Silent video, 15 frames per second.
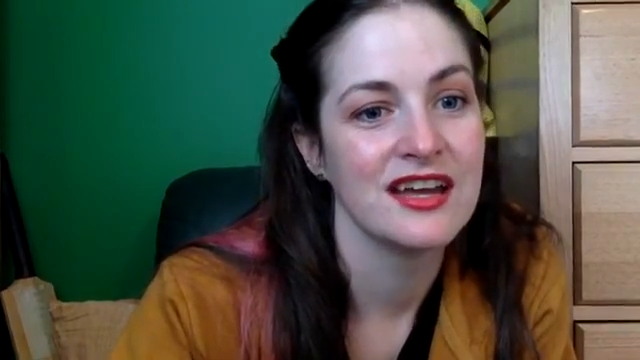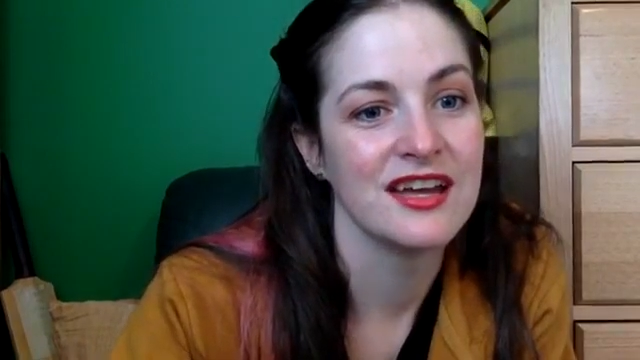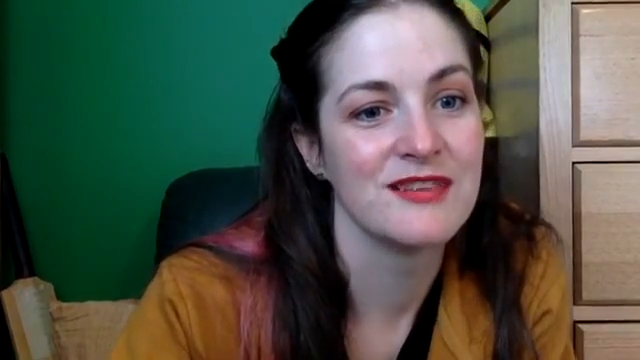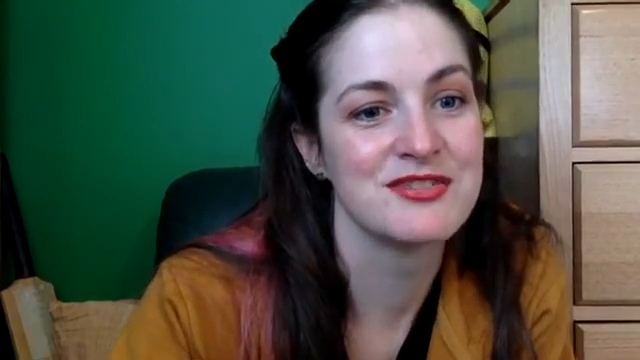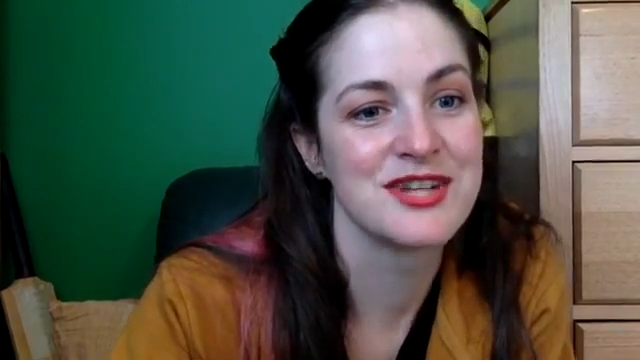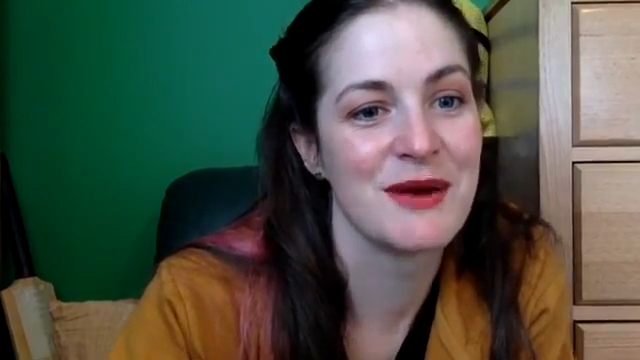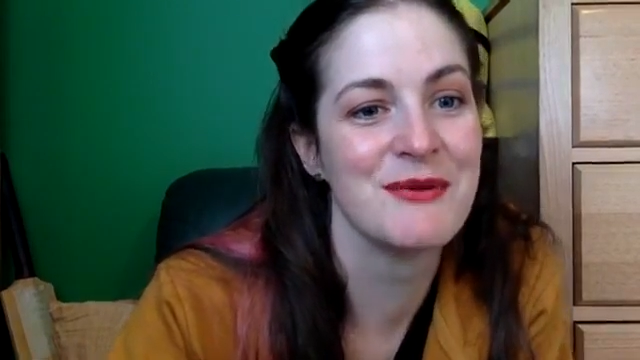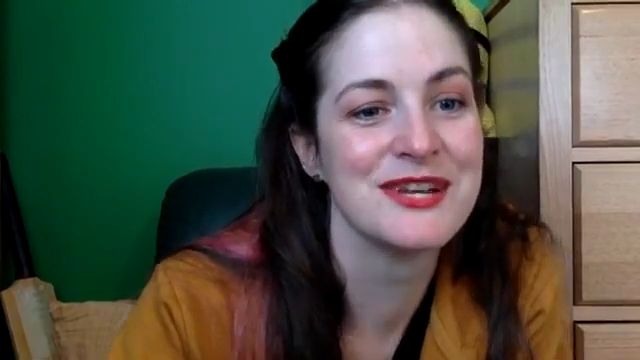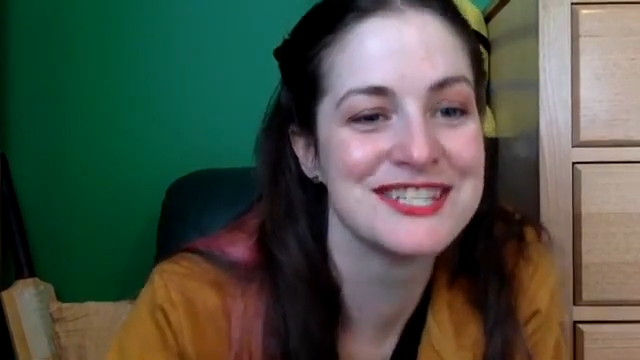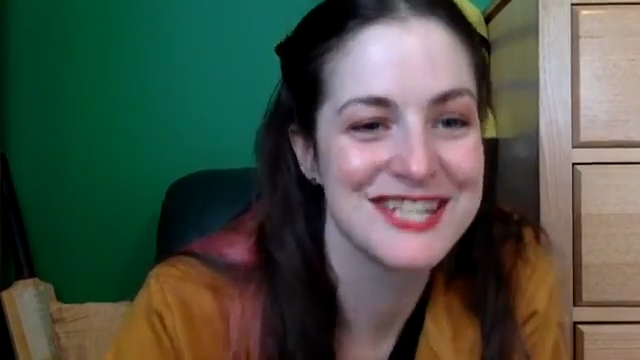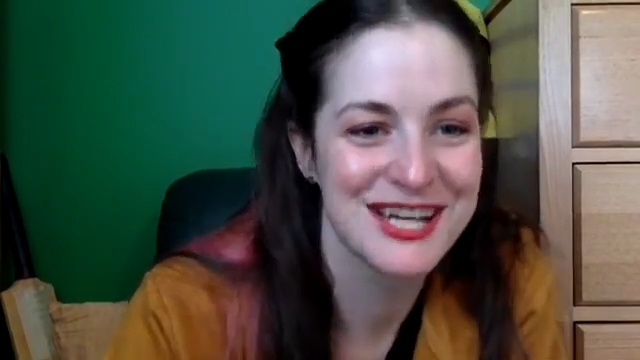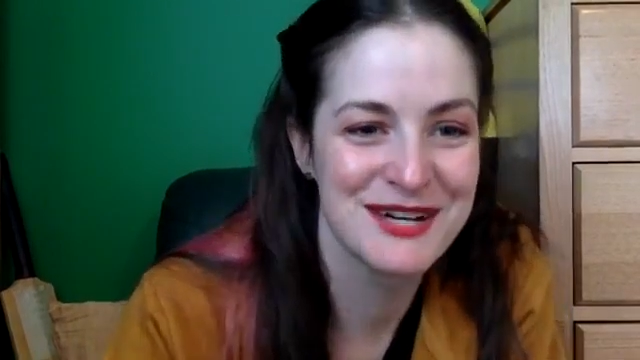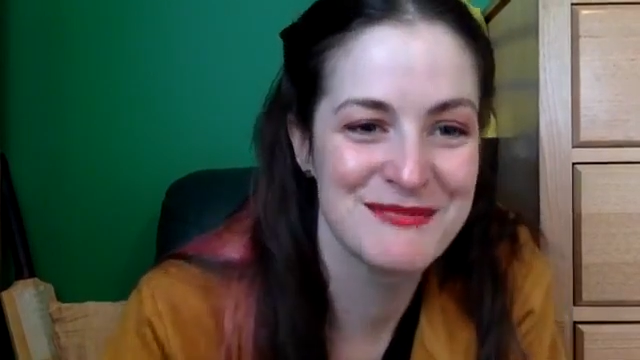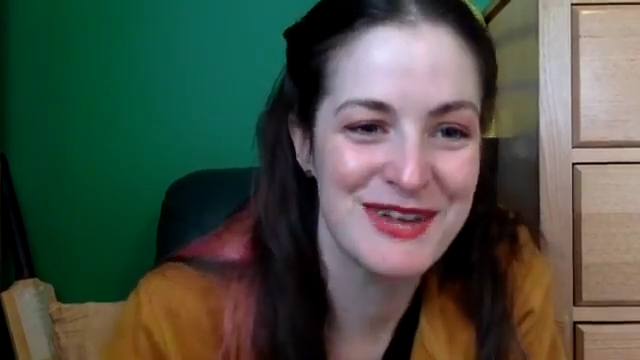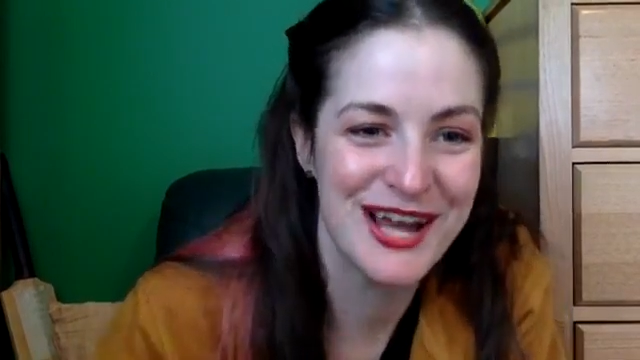if someone's
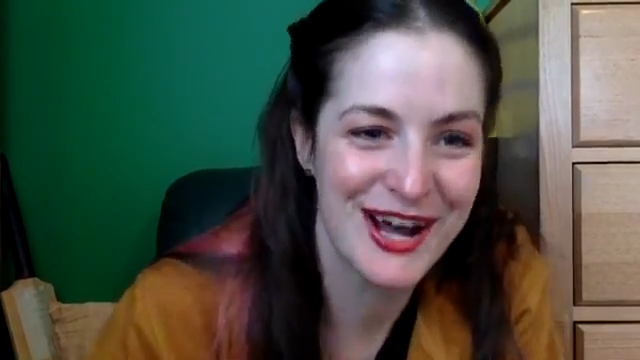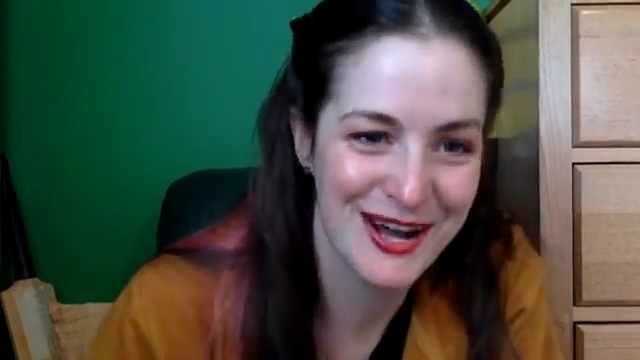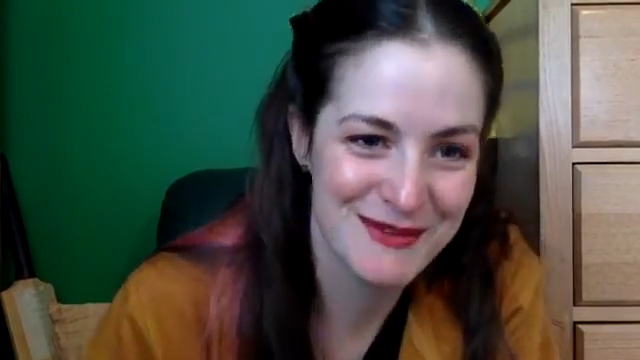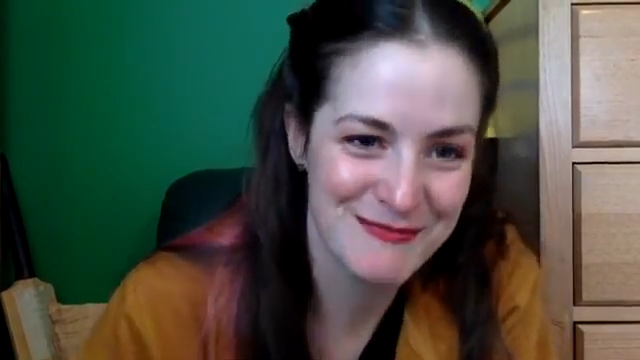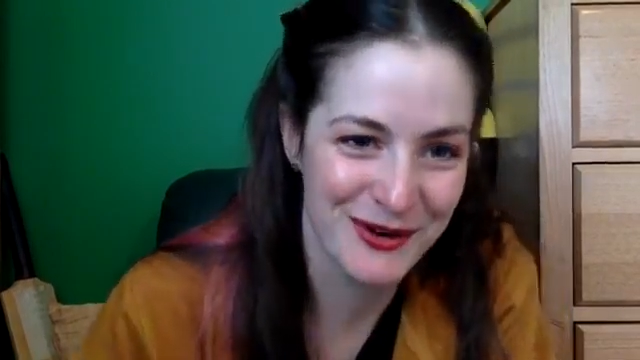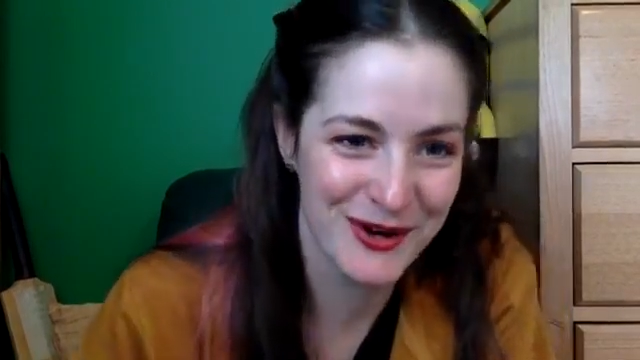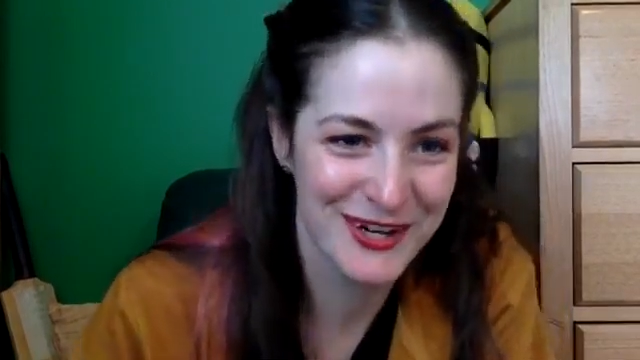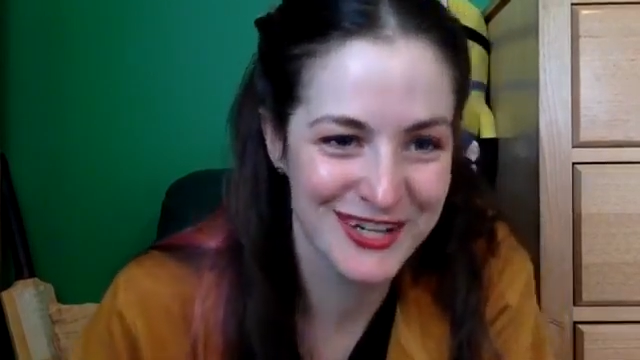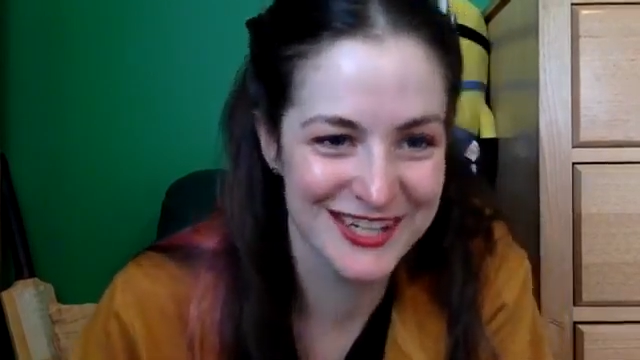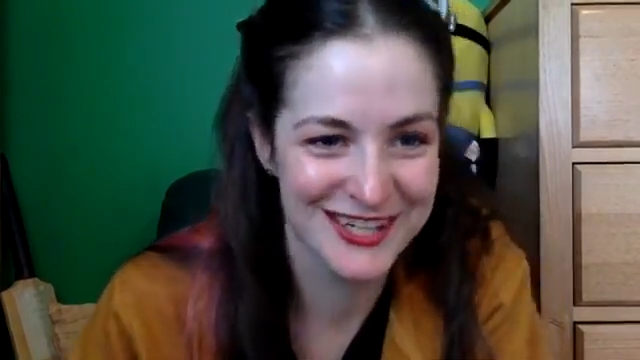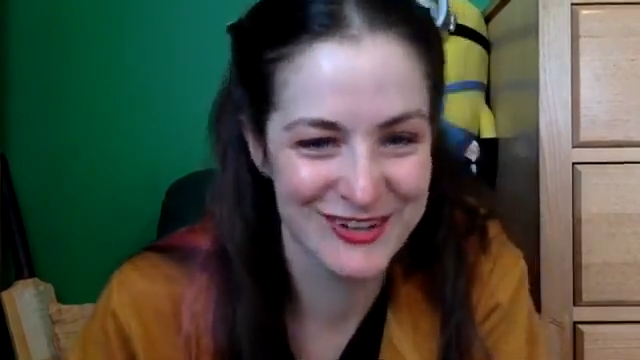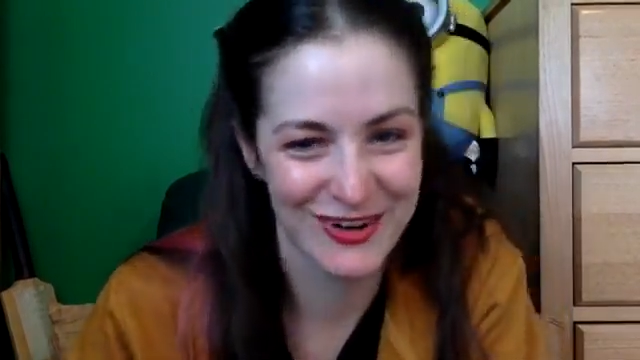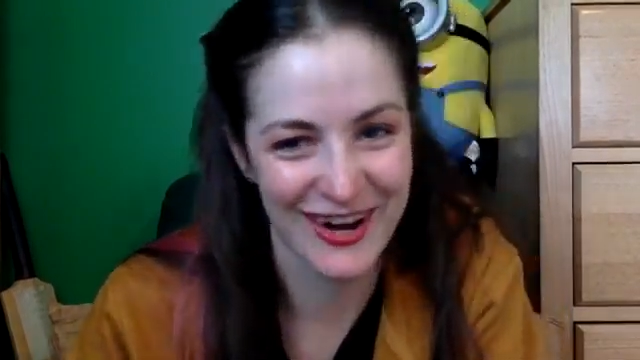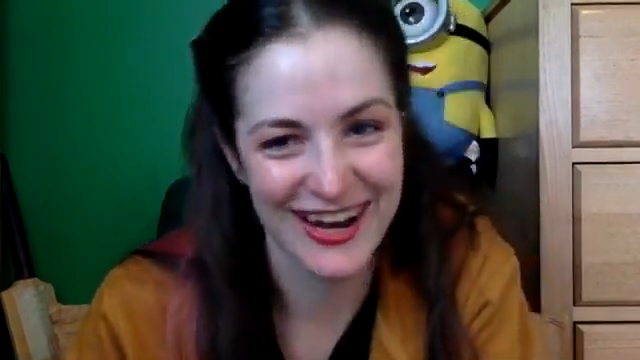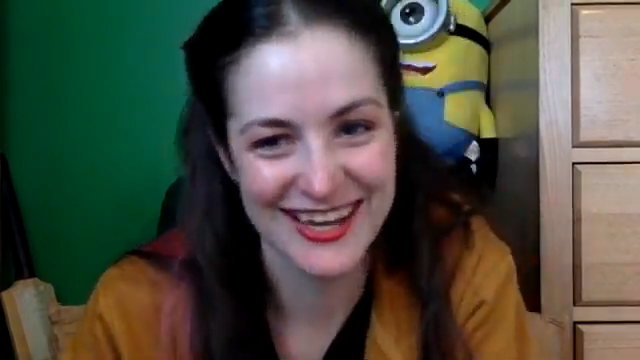going to be heartbroken
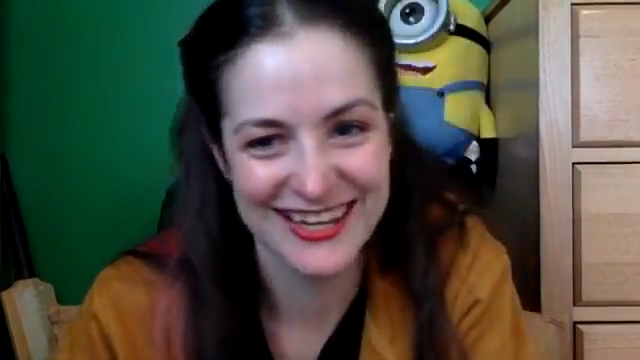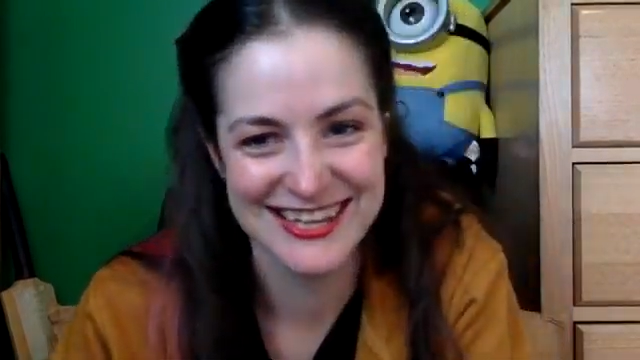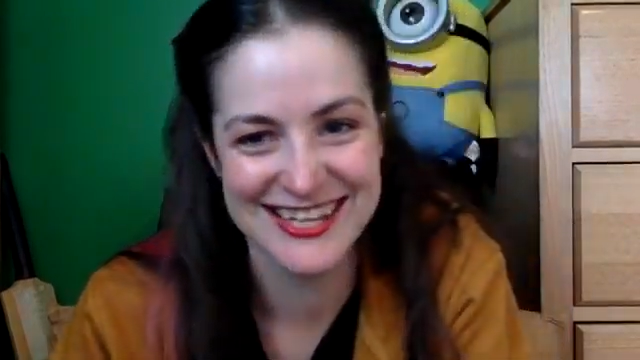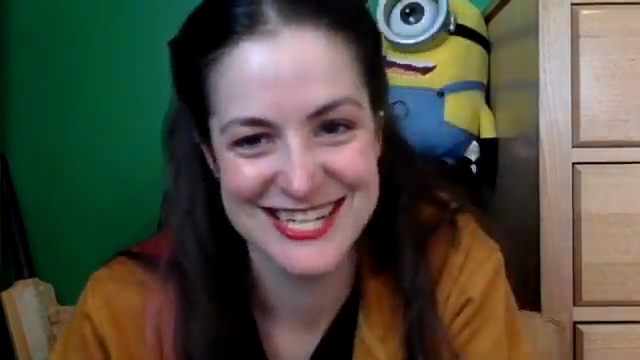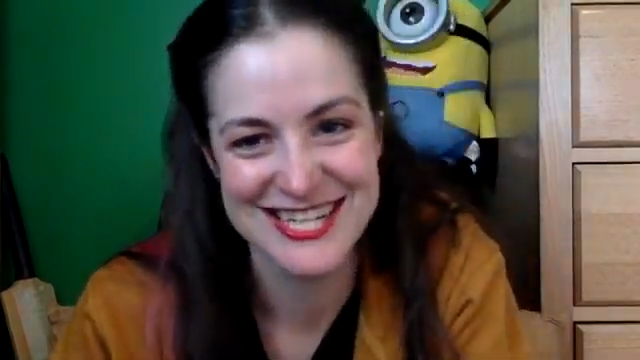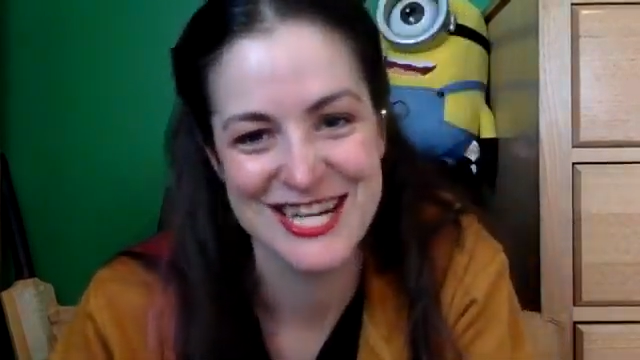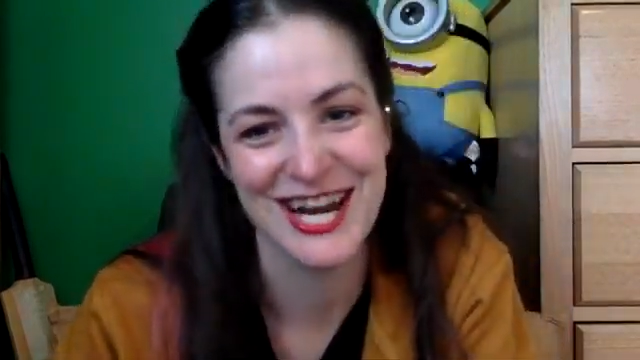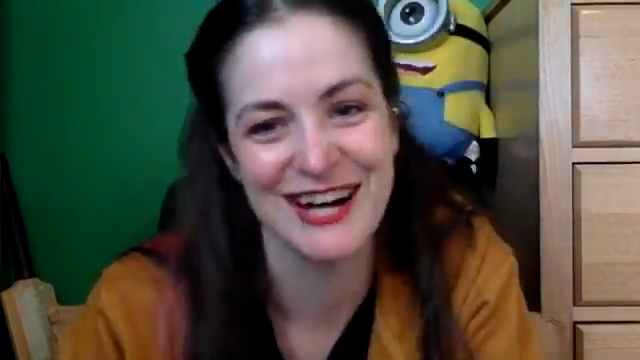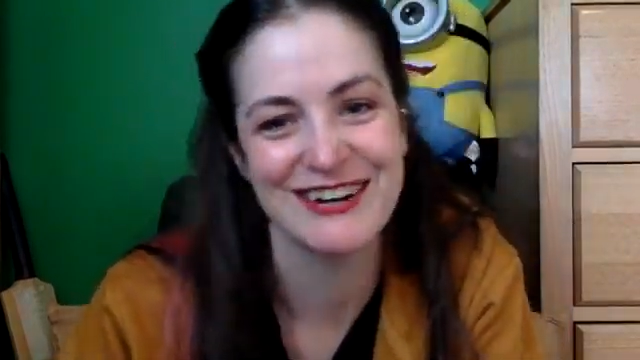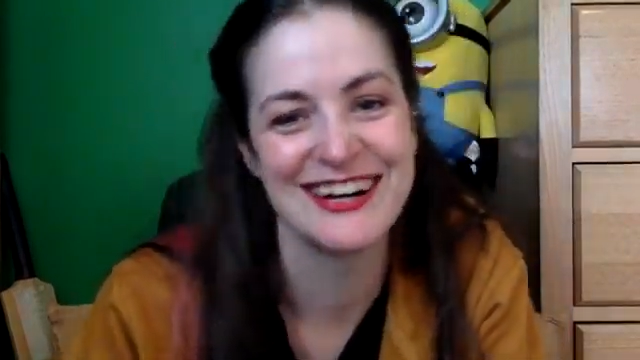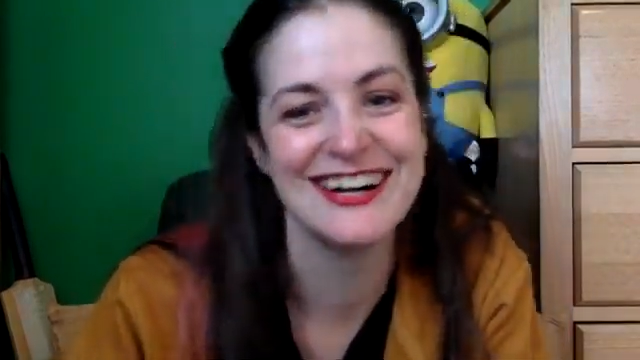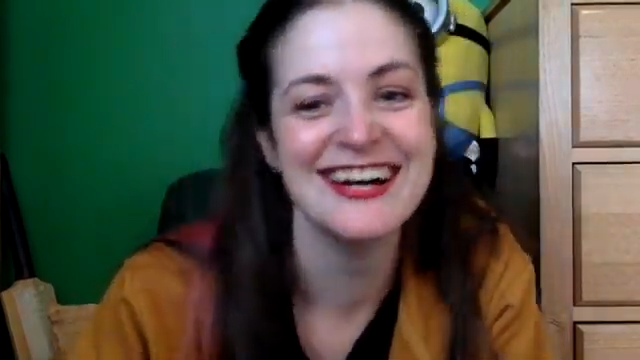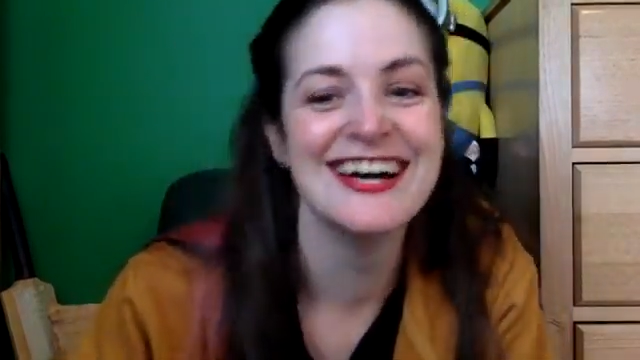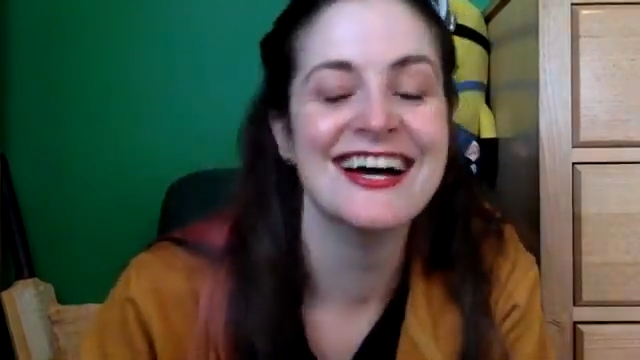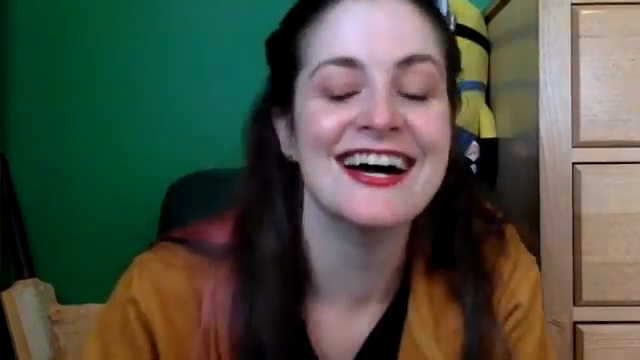and crying in the
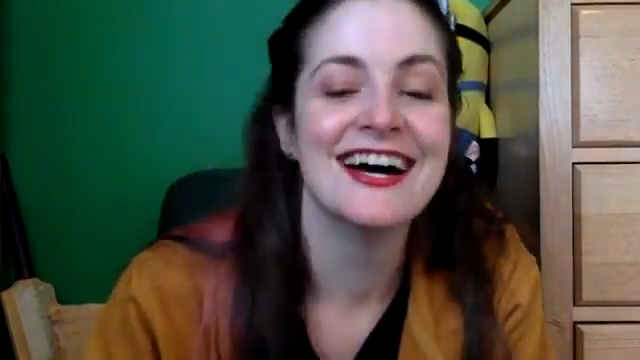shower.